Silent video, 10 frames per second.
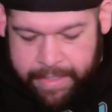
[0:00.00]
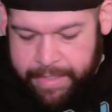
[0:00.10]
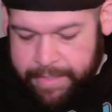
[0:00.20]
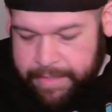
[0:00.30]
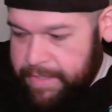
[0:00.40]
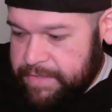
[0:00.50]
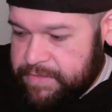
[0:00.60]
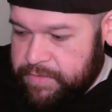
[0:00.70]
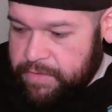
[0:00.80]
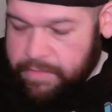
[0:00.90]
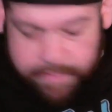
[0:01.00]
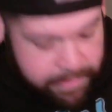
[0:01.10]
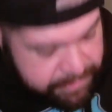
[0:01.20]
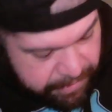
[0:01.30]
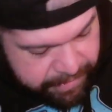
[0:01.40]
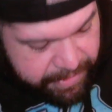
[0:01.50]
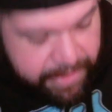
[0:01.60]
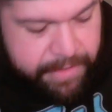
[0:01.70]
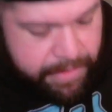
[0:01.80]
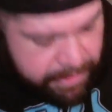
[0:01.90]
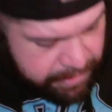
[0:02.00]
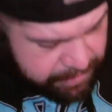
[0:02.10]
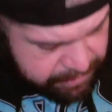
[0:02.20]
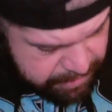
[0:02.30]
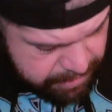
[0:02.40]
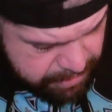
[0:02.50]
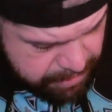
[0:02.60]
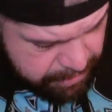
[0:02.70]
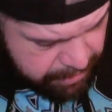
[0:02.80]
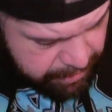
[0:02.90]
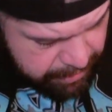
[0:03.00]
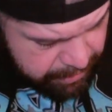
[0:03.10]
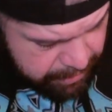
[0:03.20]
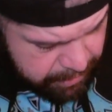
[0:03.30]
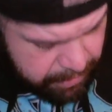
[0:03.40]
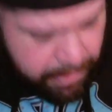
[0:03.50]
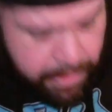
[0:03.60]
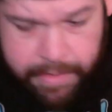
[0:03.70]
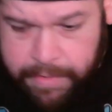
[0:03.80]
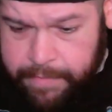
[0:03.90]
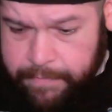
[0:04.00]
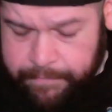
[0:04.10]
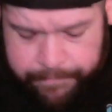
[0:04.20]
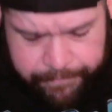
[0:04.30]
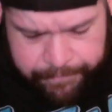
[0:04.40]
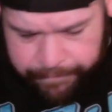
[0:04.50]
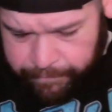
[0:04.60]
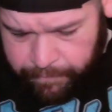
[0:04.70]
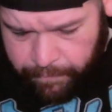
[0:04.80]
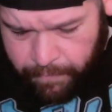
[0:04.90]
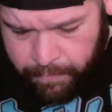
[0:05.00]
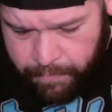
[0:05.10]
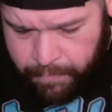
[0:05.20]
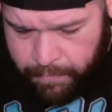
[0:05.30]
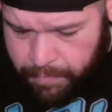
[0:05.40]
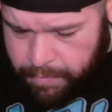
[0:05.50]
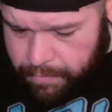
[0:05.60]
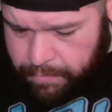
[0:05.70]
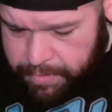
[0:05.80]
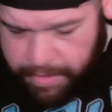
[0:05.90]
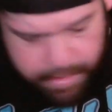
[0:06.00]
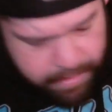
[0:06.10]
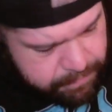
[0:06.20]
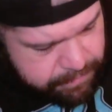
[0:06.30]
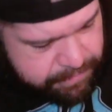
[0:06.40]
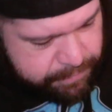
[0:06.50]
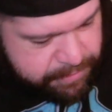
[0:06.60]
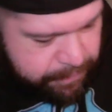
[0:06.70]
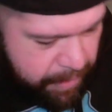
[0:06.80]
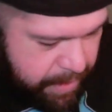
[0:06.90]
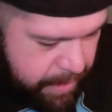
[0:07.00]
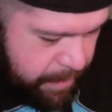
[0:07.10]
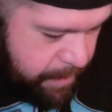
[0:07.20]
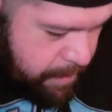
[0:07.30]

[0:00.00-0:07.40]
Uh, list, you know, when I was starting to get into E D C, and um, okay, comes with some swag.